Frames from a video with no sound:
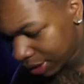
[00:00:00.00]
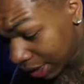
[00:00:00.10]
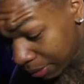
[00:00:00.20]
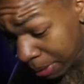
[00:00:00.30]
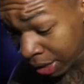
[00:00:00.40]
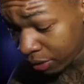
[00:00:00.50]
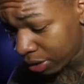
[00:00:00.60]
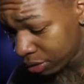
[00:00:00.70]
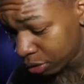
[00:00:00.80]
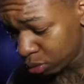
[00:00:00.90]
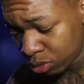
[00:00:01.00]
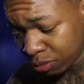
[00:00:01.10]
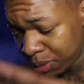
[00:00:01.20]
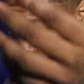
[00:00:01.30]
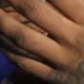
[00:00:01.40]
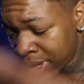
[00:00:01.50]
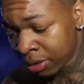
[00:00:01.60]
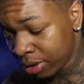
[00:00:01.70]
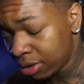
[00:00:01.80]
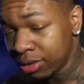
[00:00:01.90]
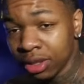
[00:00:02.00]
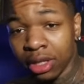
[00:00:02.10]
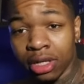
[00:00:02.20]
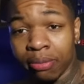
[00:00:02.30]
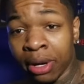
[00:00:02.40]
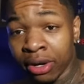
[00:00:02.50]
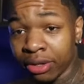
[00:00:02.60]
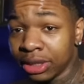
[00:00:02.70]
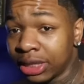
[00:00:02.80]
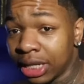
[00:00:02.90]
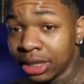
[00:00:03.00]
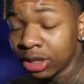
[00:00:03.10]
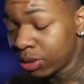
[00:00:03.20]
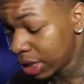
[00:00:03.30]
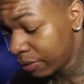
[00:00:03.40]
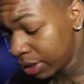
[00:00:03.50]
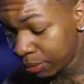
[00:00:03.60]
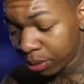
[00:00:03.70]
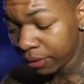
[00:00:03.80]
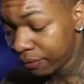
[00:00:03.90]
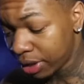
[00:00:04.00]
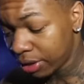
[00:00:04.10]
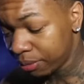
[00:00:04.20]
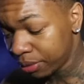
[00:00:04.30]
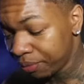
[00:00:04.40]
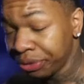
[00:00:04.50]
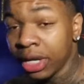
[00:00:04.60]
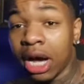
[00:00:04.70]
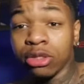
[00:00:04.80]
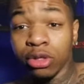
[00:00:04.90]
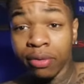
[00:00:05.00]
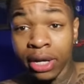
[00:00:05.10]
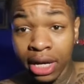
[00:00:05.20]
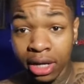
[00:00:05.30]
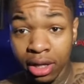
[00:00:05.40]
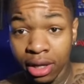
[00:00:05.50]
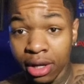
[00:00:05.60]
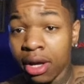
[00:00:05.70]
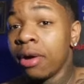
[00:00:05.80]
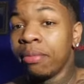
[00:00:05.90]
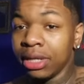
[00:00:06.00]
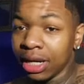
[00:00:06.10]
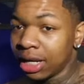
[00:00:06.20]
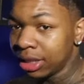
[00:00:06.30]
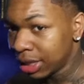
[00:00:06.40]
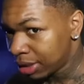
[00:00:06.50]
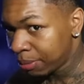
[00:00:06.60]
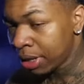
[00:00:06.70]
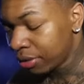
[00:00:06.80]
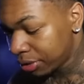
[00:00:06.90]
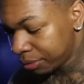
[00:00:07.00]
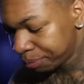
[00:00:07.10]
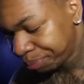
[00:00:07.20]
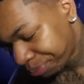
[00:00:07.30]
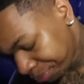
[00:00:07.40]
And the background, though, ooh, peep the background. Background is nice, that's why I give it 8.5, bro. I was gonna give it an 8. But then I looked at the background.